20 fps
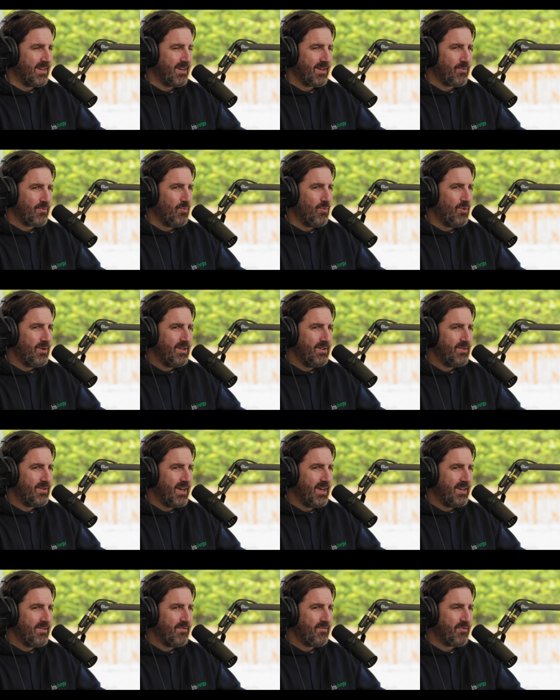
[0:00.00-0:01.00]
Like, what are you
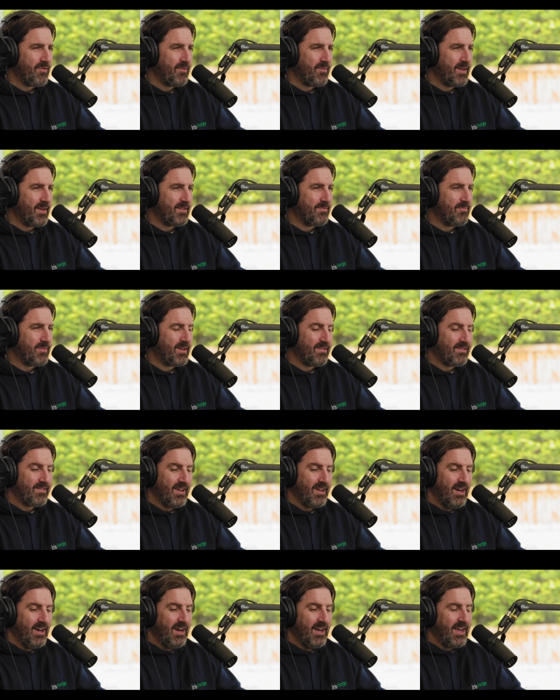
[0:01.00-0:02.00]
getting from this? Because
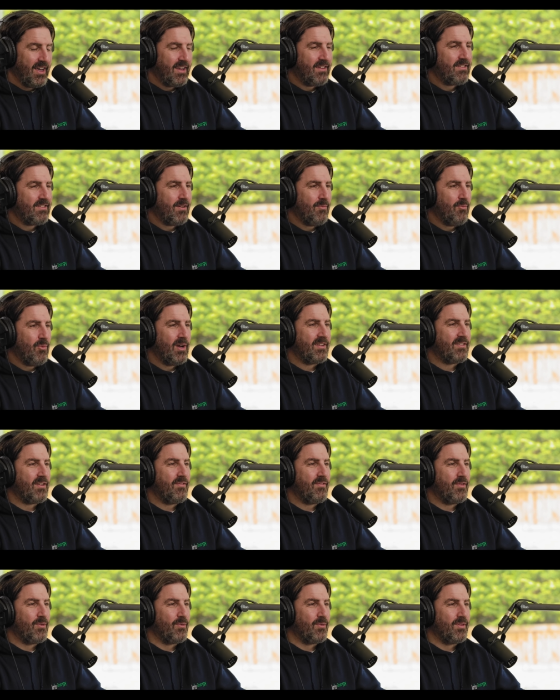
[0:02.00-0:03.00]
in some ways I
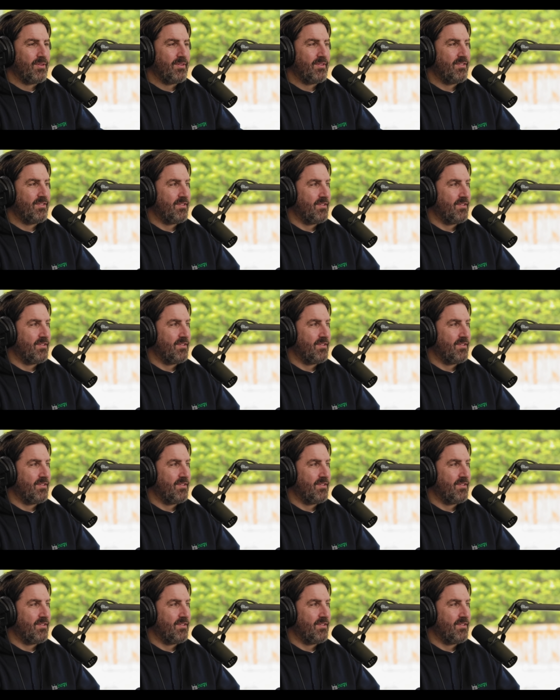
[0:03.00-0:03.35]
feel